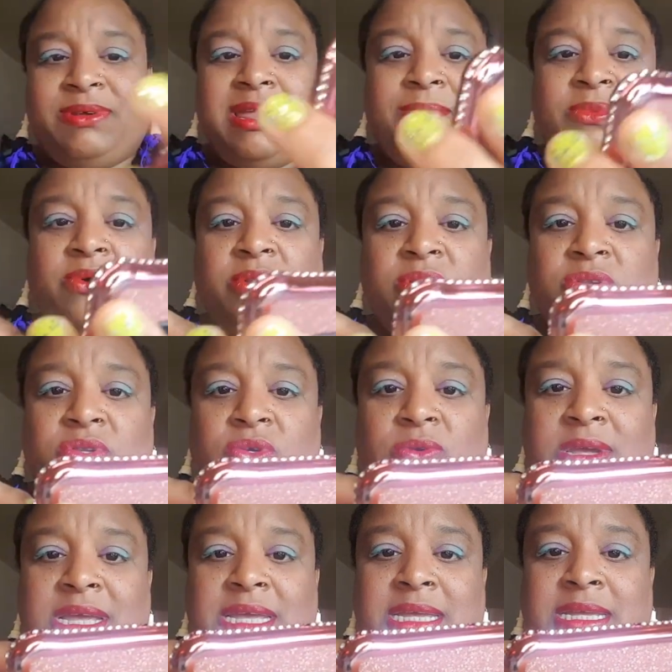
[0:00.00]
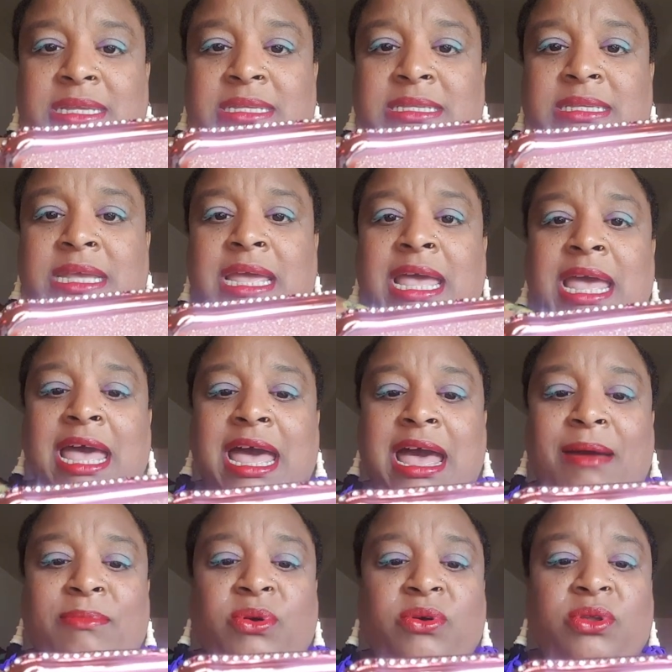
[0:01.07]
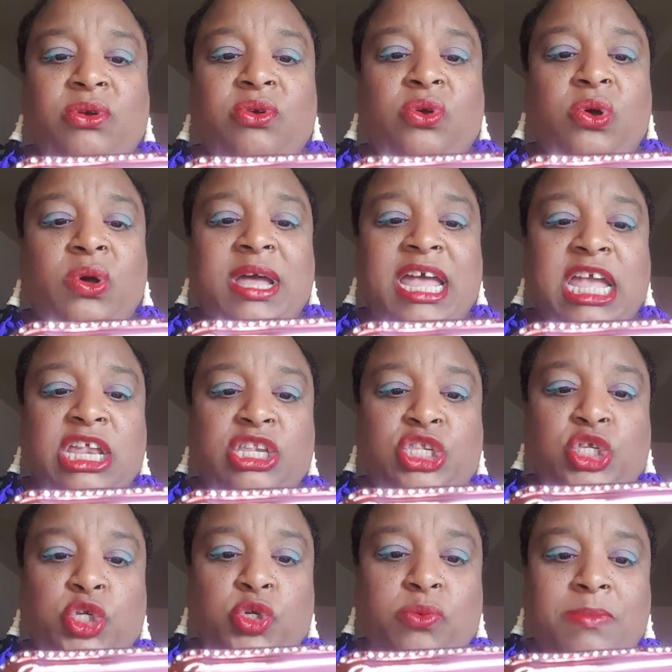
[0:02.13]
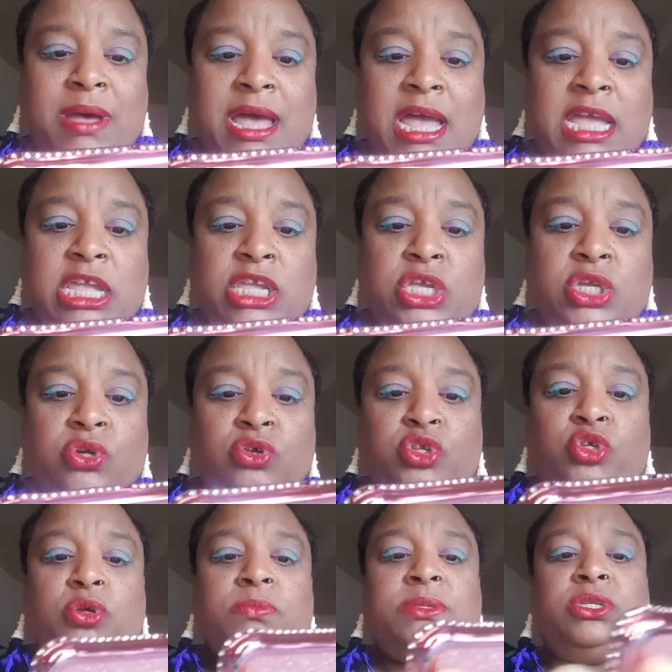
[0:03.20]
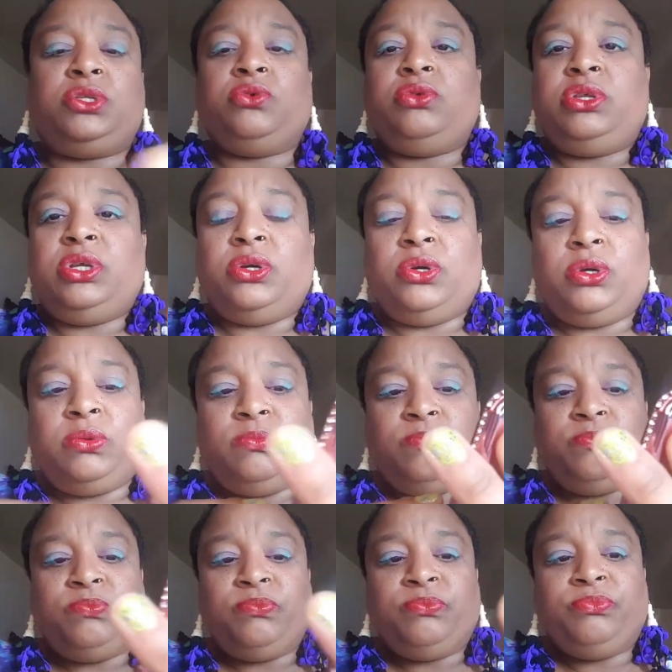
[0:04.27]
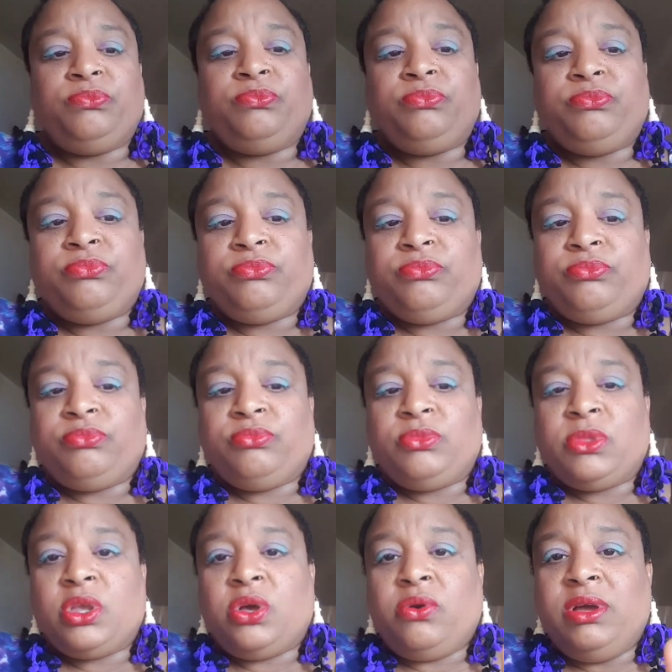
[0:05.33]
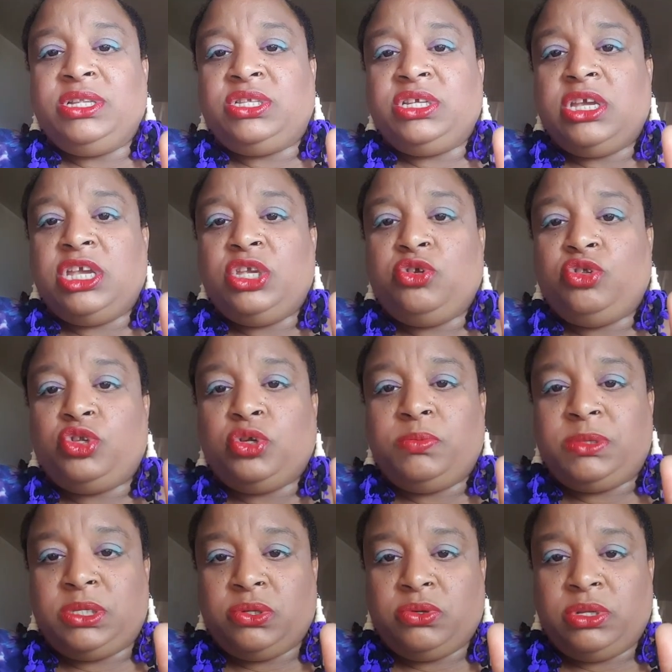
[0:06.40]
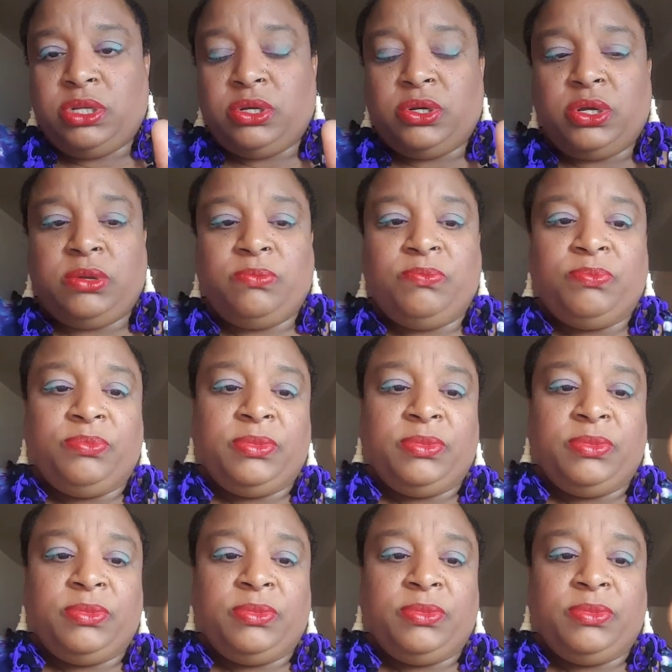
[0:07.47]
what I'm going to do is I'm going to go into my YouTube studio. Go into your YouTube studio.